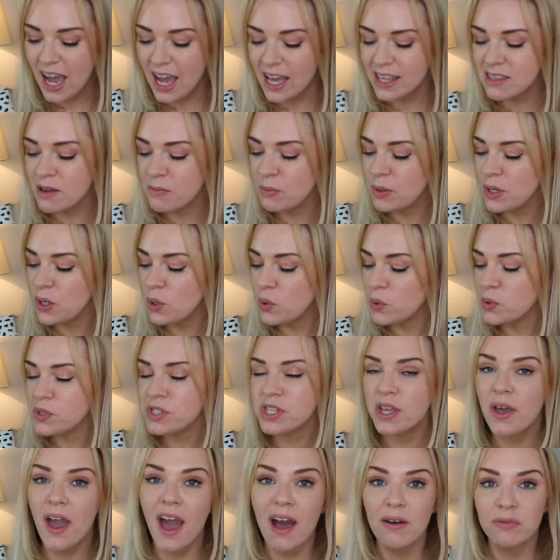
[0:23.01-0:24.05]
And then we
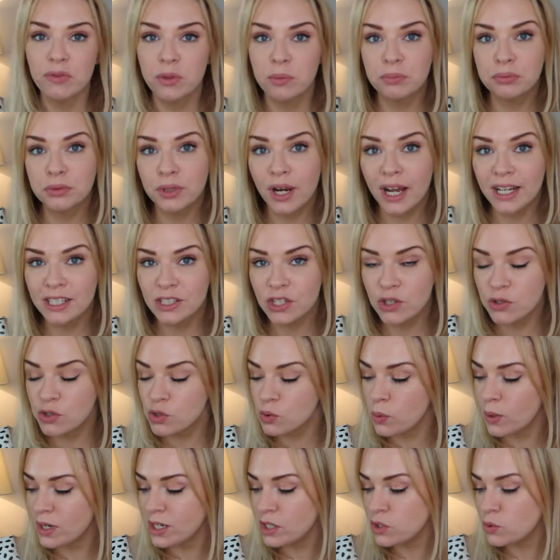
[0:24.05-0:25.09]
also have the brand new
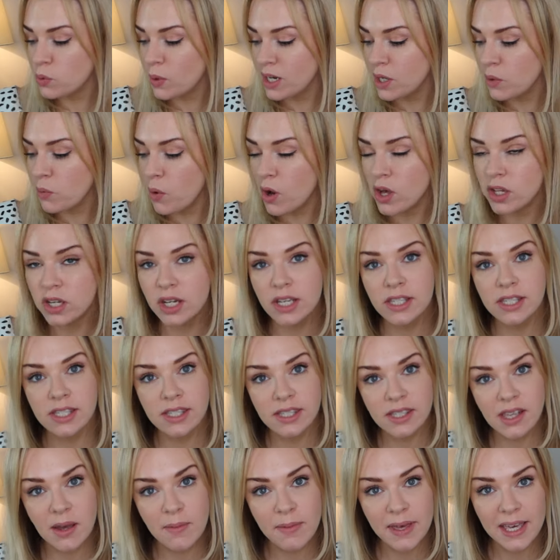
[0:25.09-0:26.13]
2021
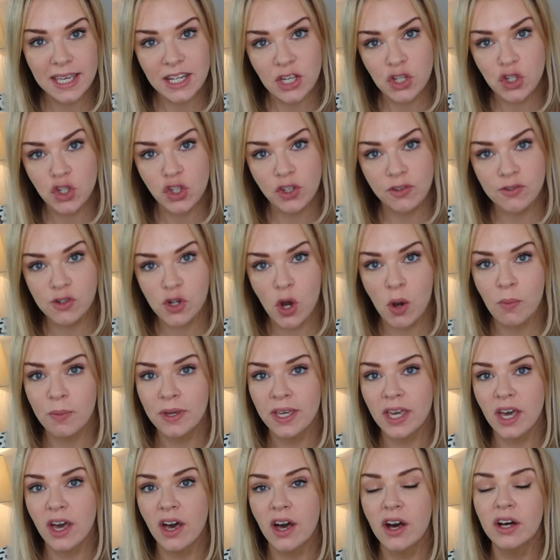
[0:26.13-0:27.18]
summer edition of
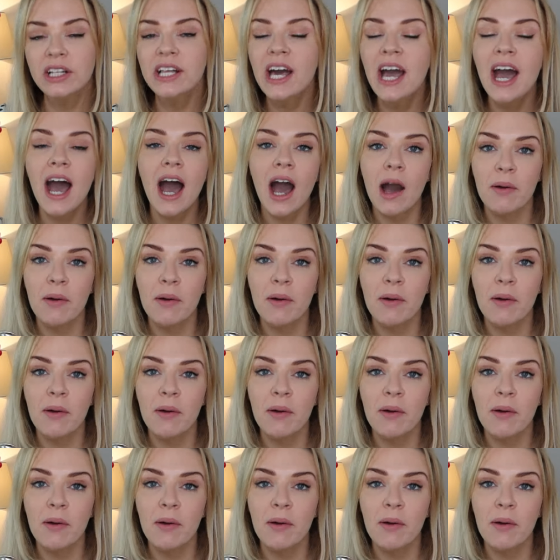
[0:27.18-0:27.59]
Tommy Girl.